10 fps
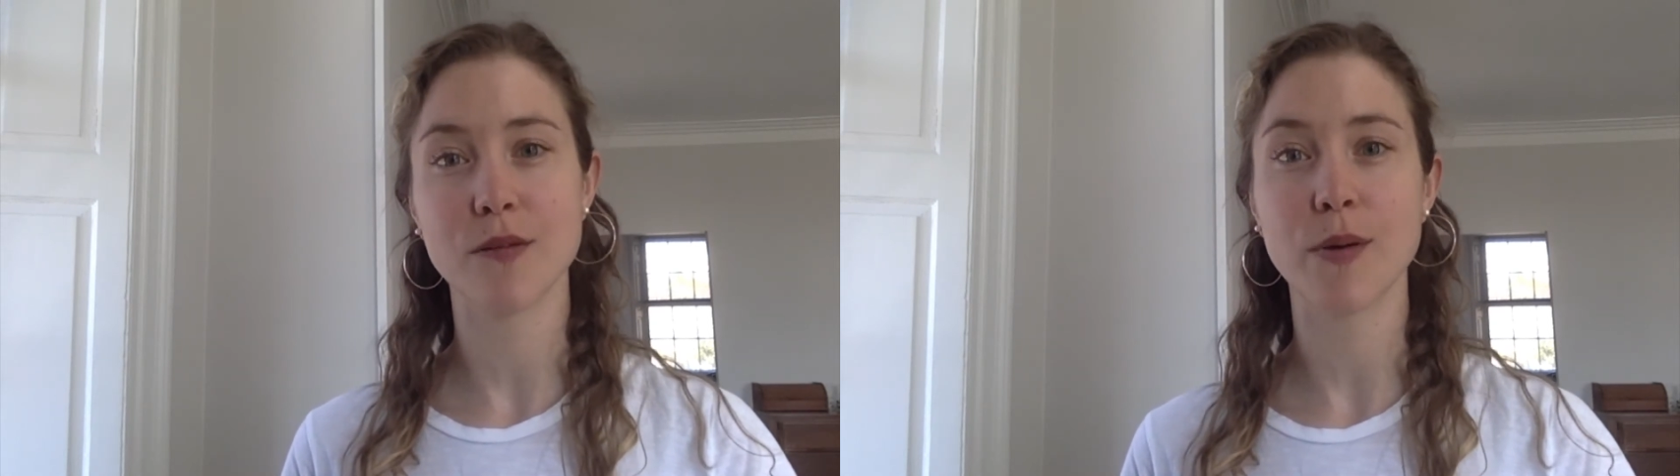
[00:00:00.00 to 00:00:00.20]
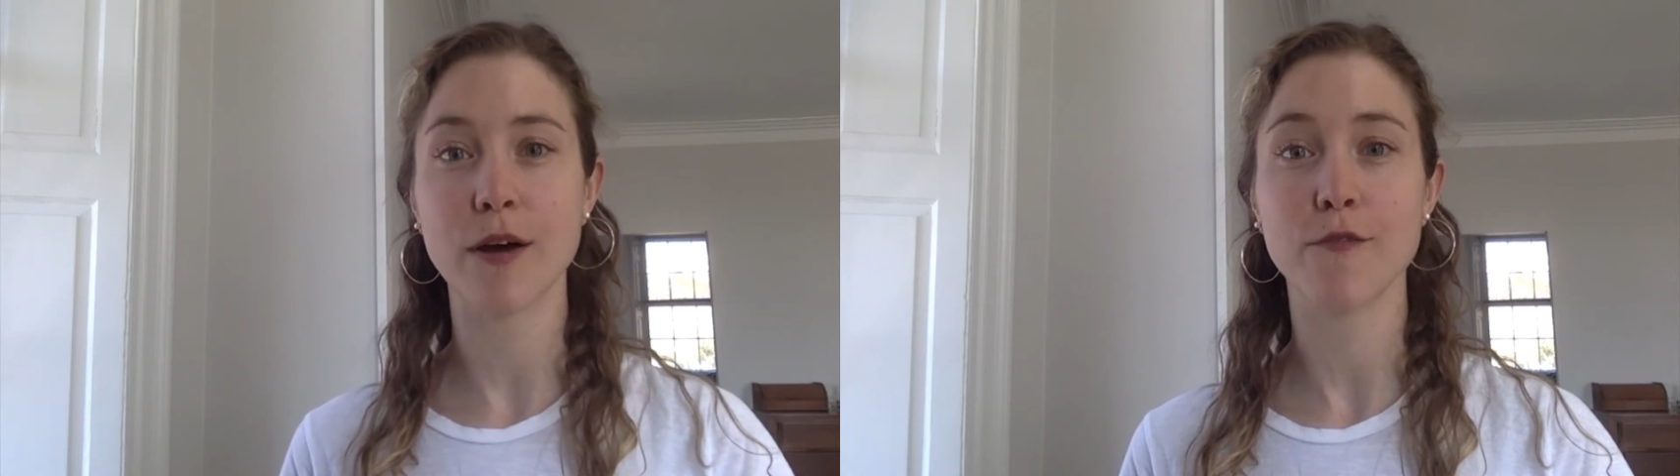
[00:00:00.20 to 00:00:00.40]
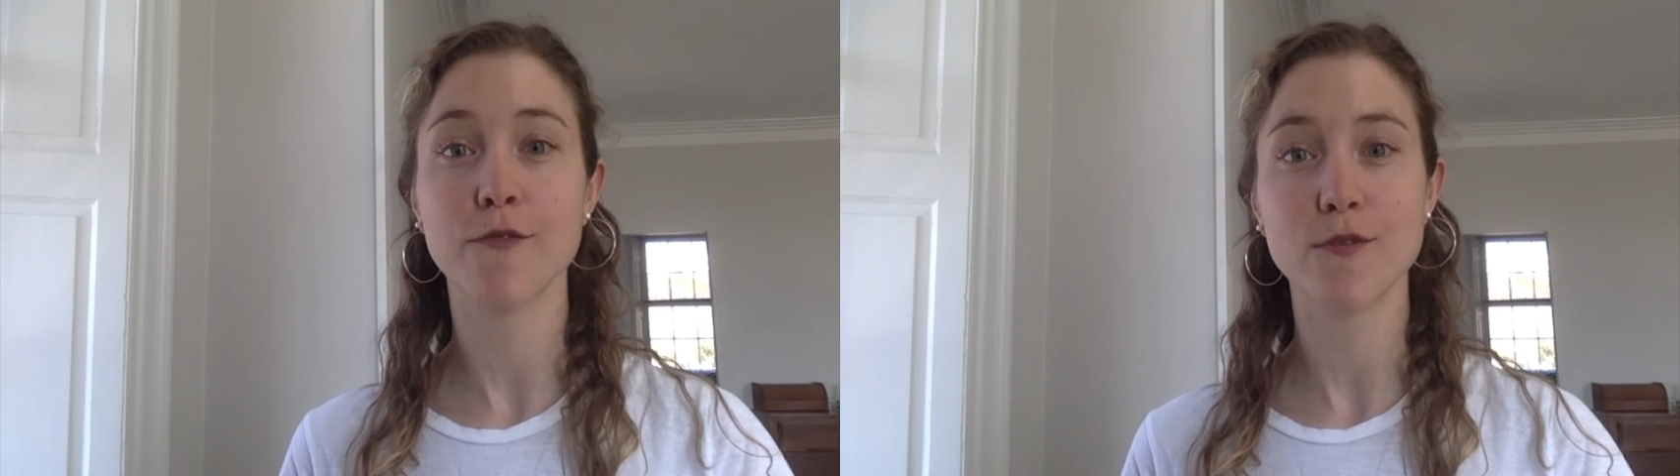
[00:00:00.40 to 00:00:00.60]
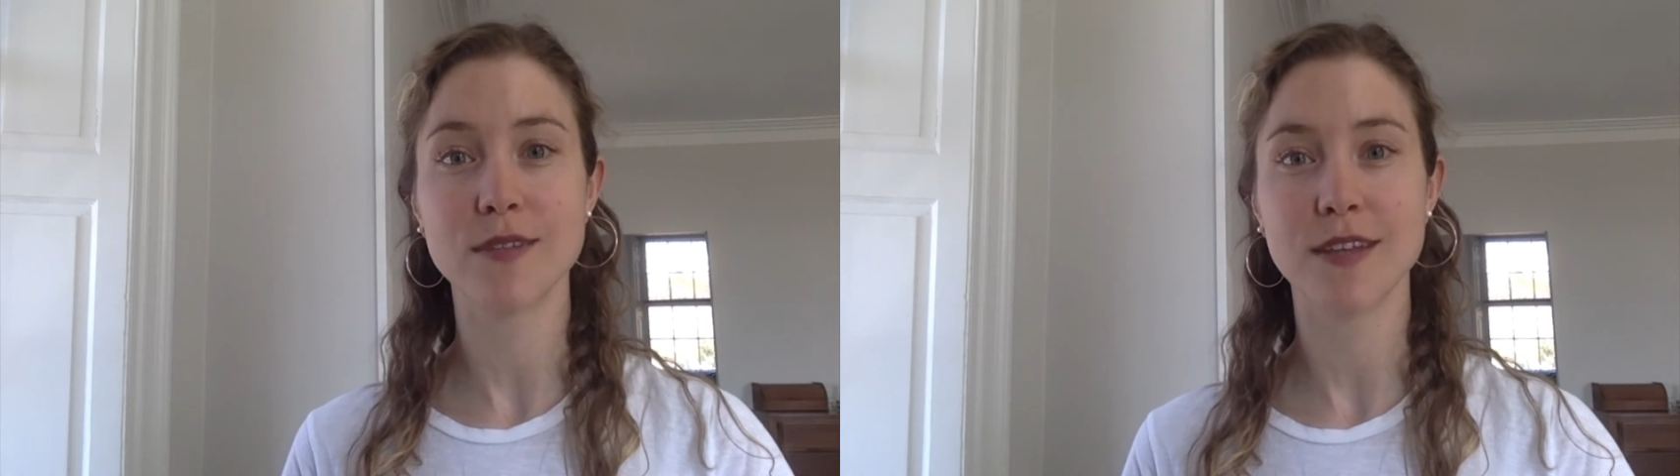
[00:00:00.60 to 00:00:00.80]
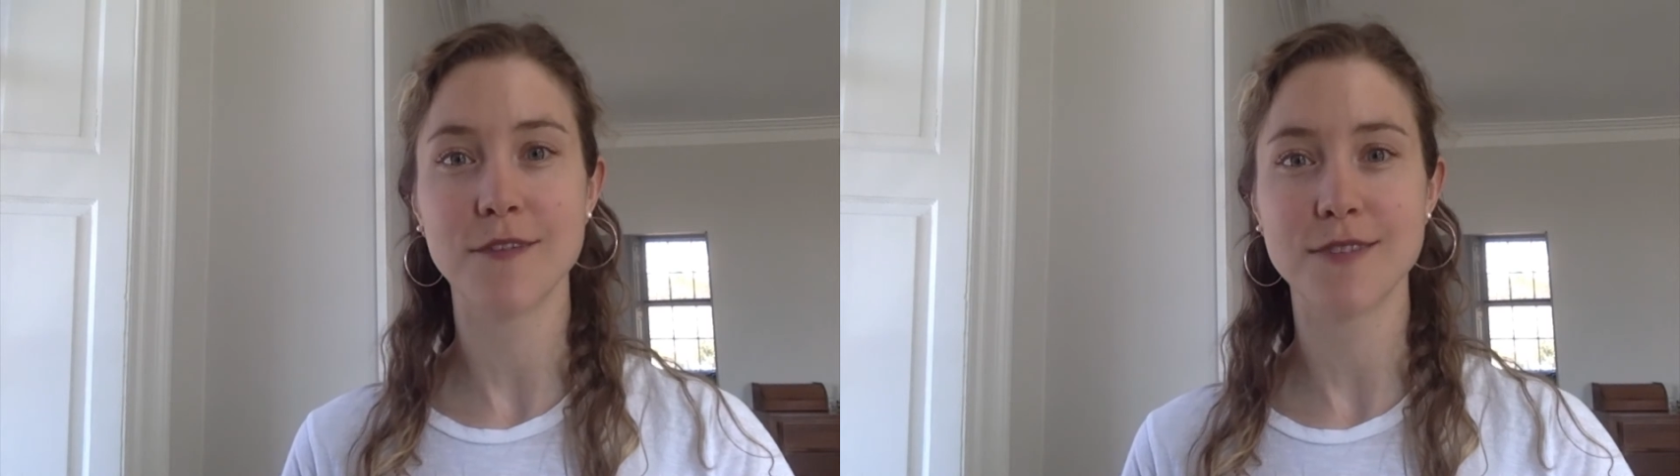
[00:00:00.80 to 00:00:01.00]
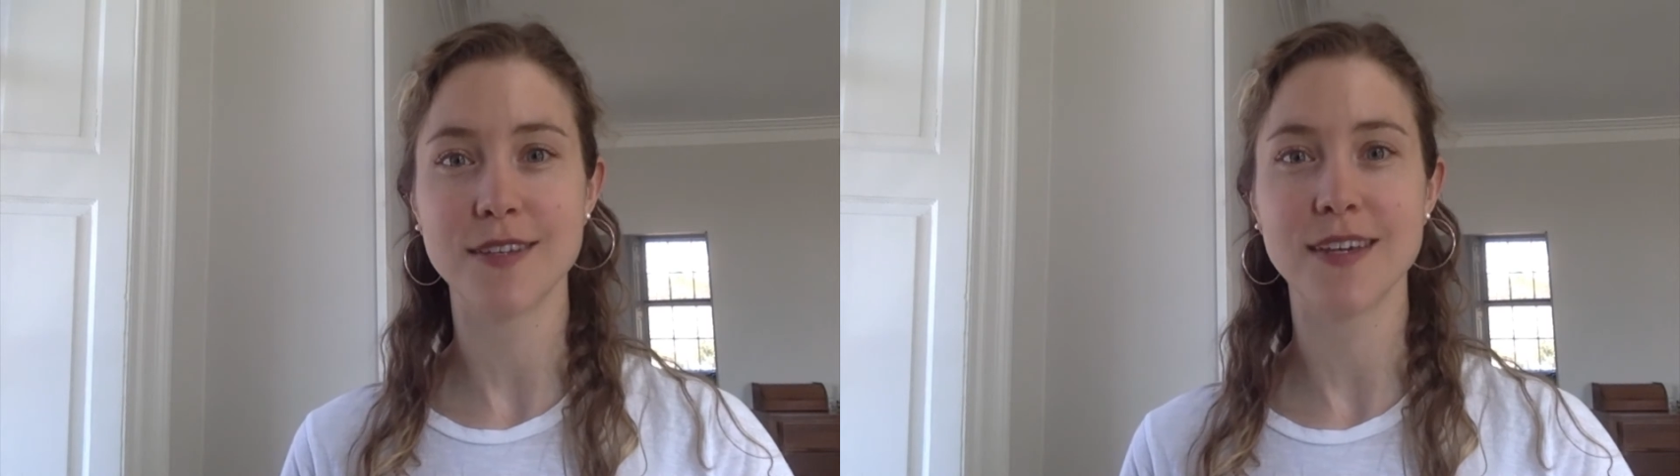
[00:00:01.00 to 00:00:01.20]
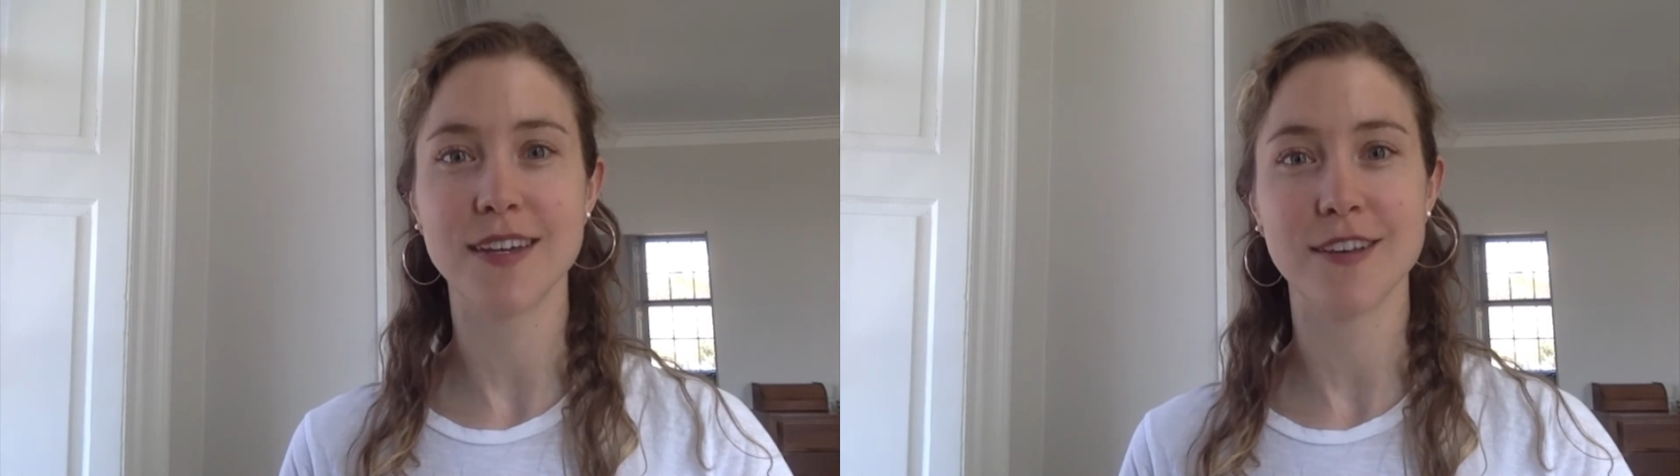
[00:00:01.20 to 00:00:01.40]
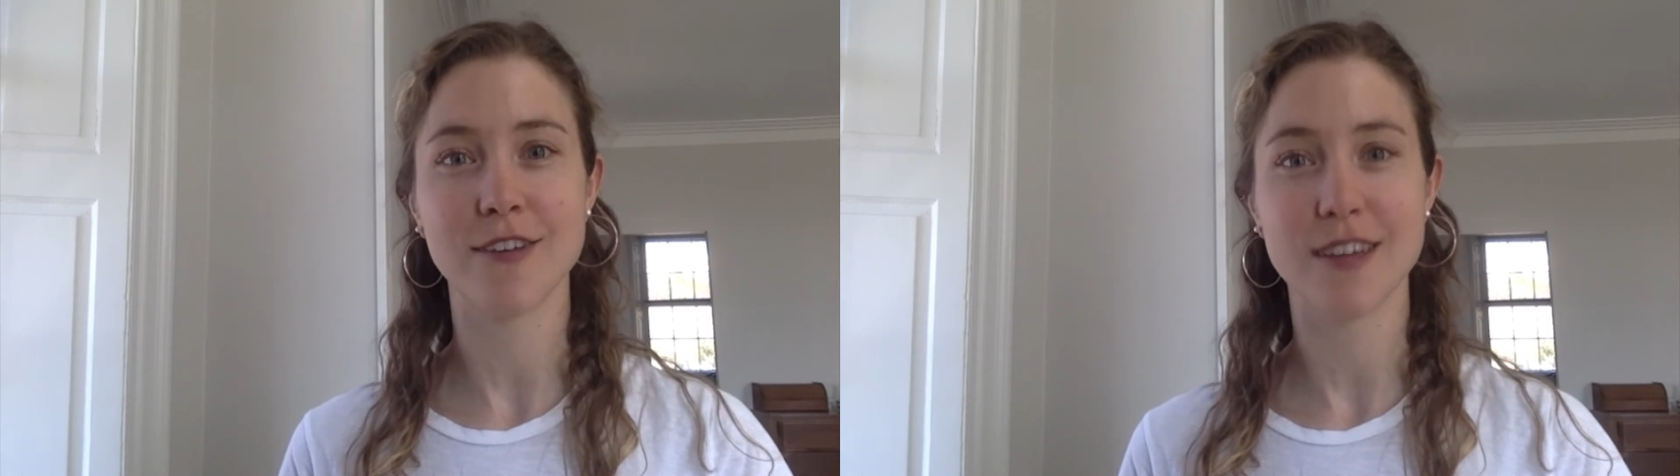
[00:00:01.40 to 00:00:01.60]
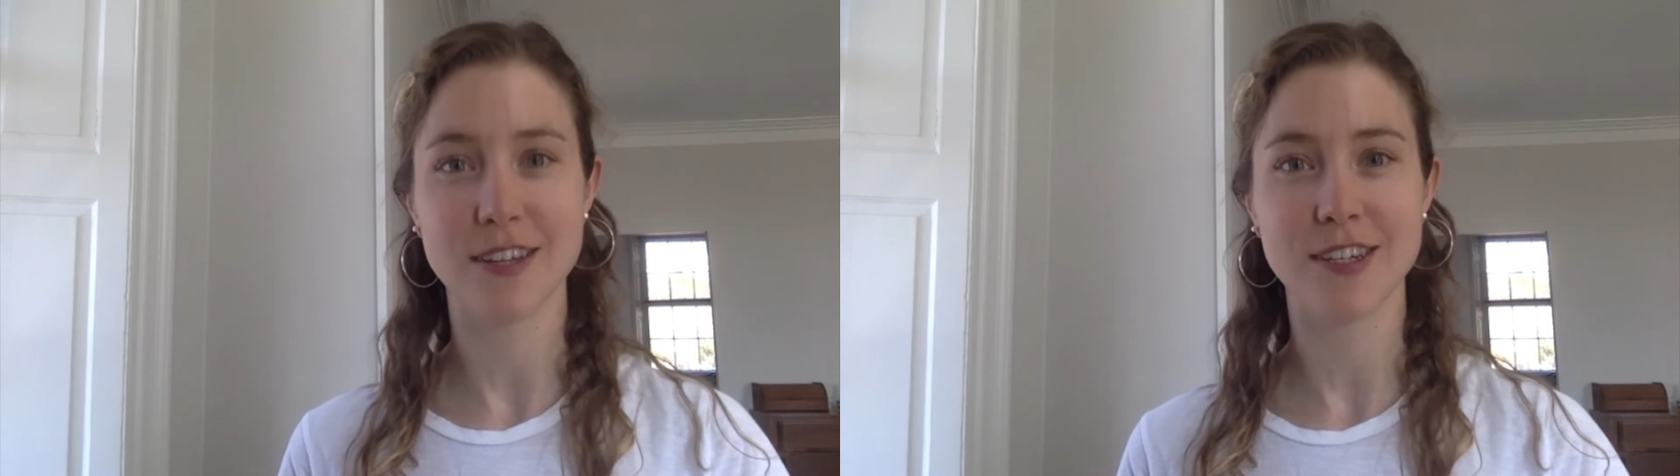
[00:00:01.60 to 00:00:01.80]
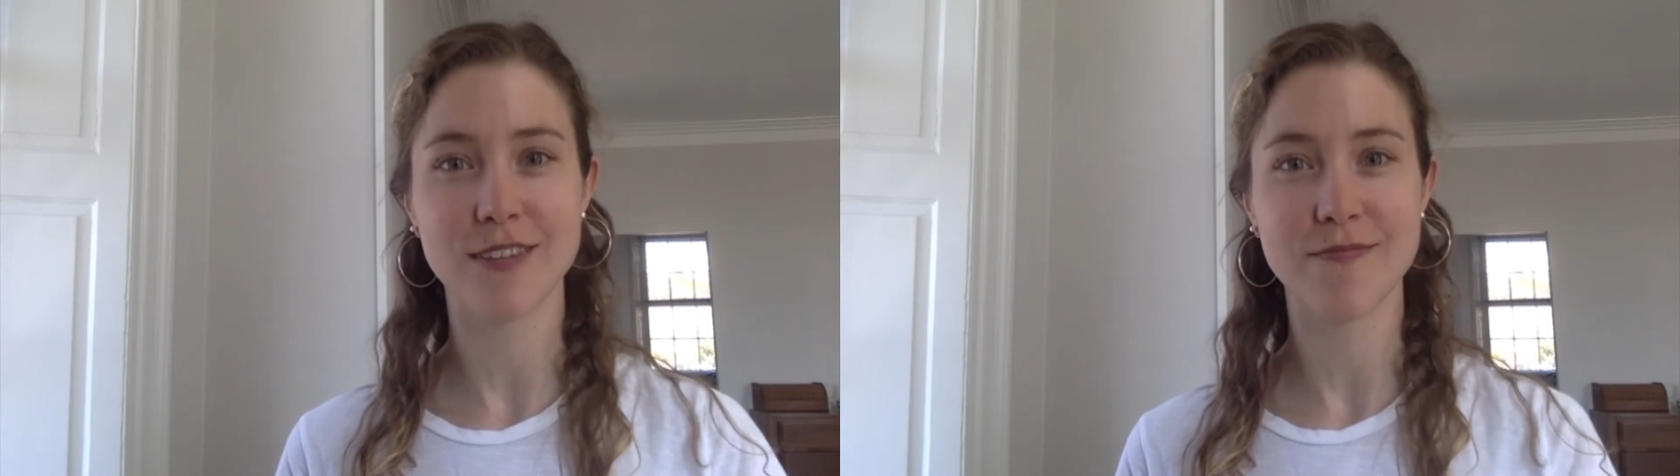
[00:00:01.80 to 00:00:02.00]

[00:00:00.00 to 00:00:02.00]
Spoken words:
about food safety in your kitchen.